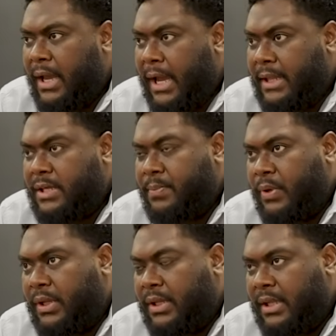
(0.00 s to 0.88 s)
at this
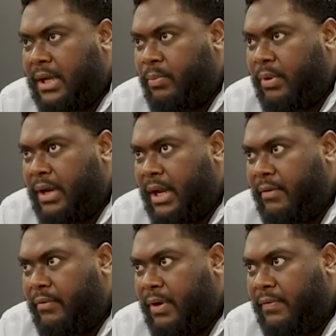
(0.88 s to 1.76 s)
point in time, we
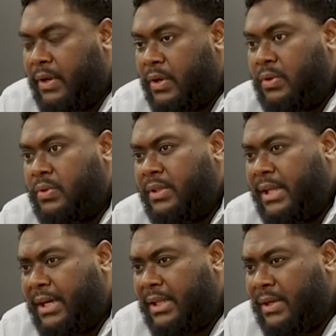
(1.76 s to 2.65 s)
have roughly close to
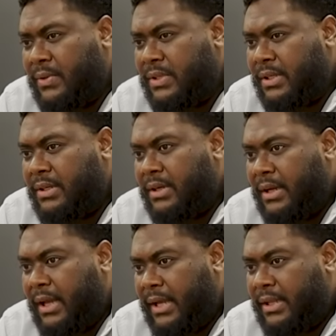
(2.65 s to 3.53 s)
30,000
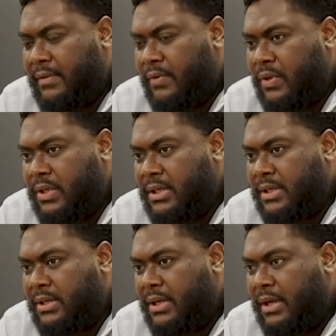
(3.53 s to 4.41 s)
active
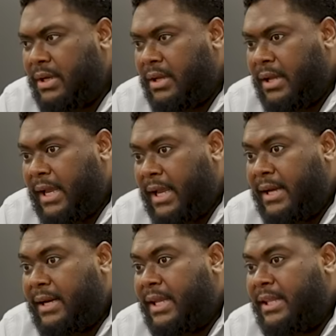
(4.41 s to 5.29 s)
users
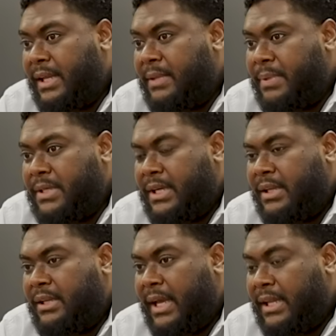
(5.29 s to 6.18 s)
at
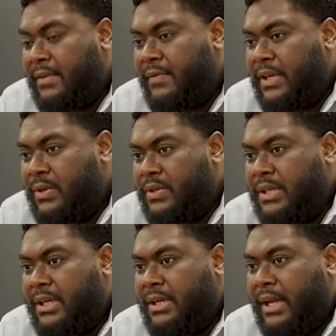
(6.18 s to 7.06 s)
98% actively
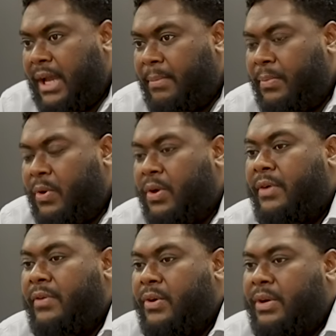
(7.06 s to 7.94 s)
using the app on a
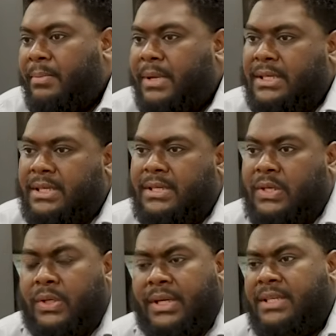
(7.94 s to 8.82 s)
regular basis.
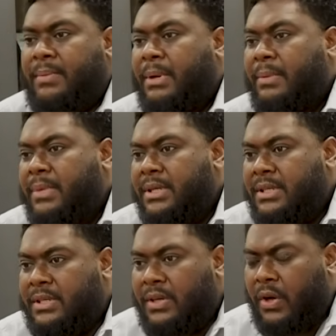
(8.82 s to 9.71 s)
So these are
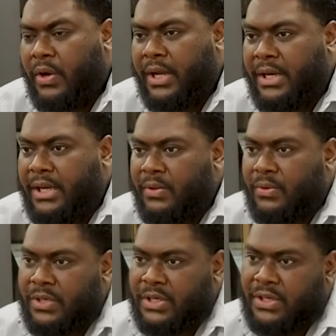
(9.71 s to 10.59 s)
members logging in to
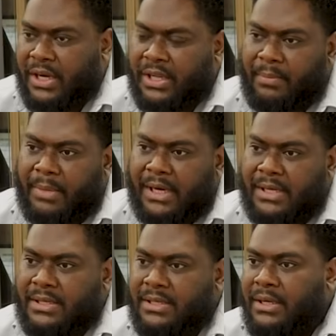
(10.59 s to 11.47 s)
just check their balance.